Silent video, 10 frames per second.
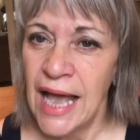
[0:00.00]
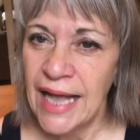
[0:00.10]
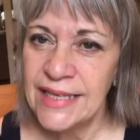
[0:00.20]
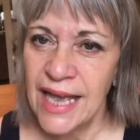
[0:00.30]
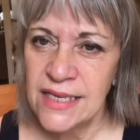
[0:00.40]

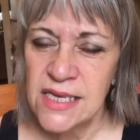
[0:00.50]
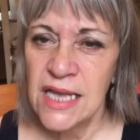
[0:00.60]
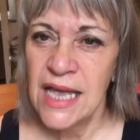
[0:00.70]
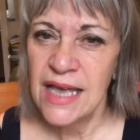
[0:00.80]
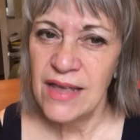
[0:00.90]
And yet,
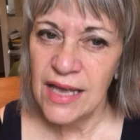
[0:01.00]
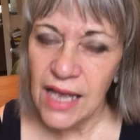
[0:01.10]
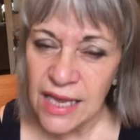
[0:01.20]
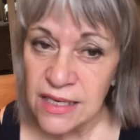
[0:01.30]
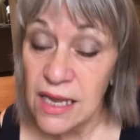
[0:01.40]

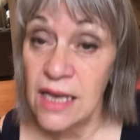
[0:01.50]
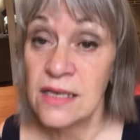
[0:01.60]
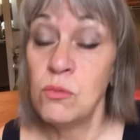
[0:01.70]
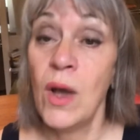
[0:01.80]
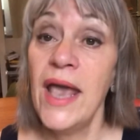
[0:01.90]
in
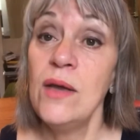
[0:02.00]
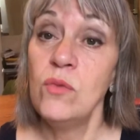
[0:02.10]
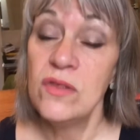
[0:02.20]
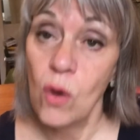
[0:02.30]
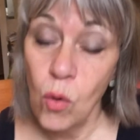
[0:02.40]
a way,
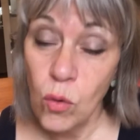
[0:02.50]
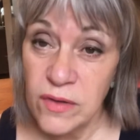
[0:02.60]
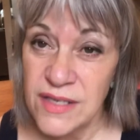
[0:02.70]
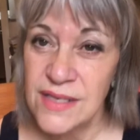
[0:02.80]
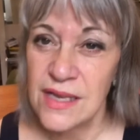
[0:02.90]
with all
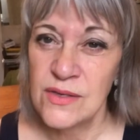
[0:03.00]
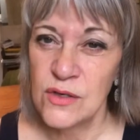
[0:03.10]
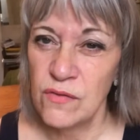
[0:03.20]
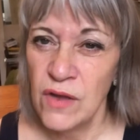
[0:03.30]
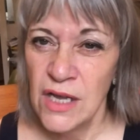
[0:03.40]
this
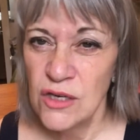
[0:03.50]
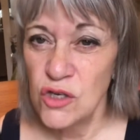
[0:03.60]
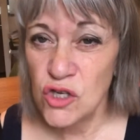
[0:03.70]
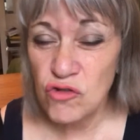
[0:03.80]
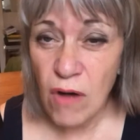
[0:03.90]
sort of
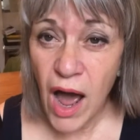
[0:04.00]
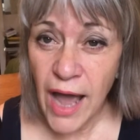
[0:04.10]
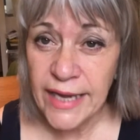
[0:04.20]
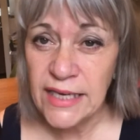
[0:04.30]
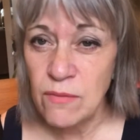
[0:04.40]

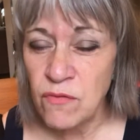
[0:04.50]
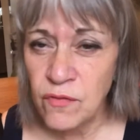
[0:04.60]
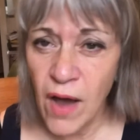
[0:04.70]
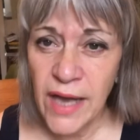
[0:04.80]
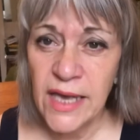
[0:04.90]
trine and
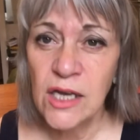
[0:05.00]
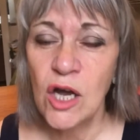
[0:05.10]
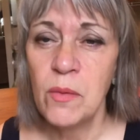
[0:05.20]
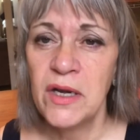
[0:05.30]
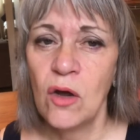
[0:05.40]
fire
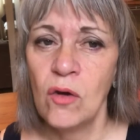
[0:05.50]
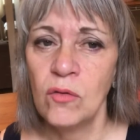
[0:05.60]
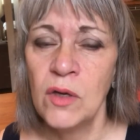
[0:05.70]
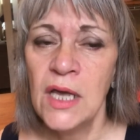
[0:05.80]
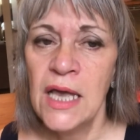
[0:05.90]
going on.